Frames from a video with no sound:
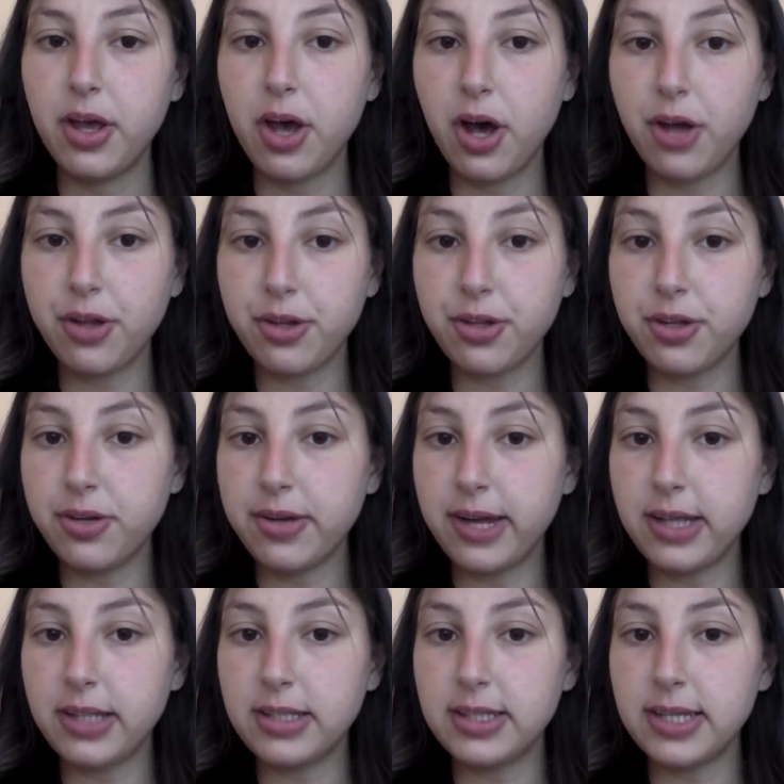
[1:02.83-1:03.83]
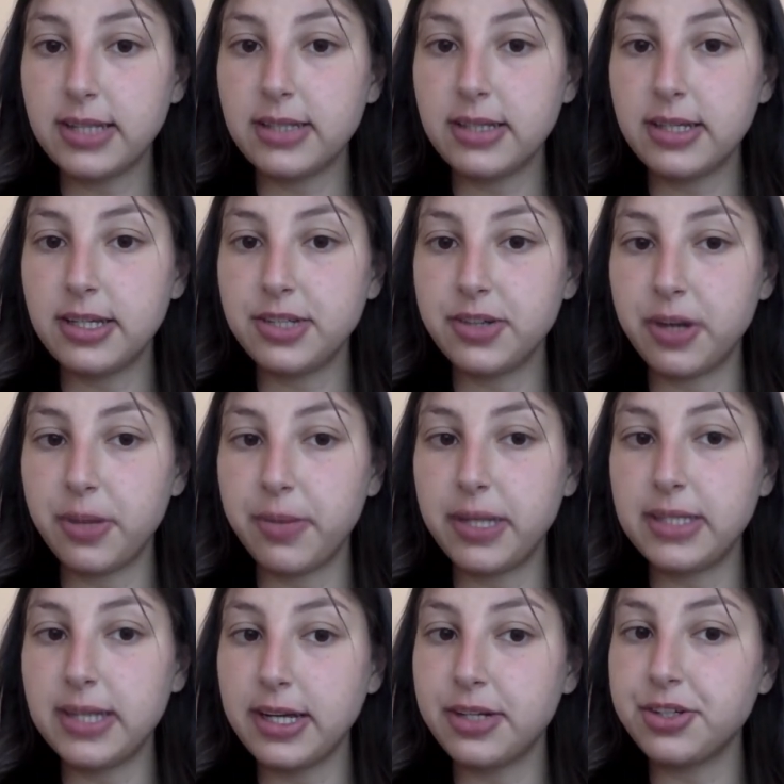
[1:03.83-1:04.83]
Although the United States and Israel
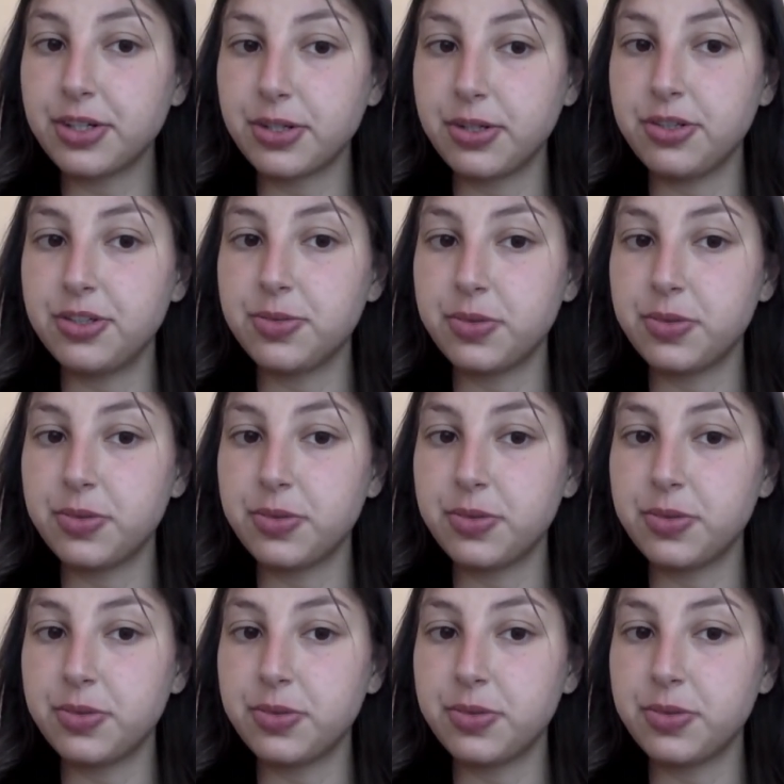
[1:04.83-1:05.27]
maintained a close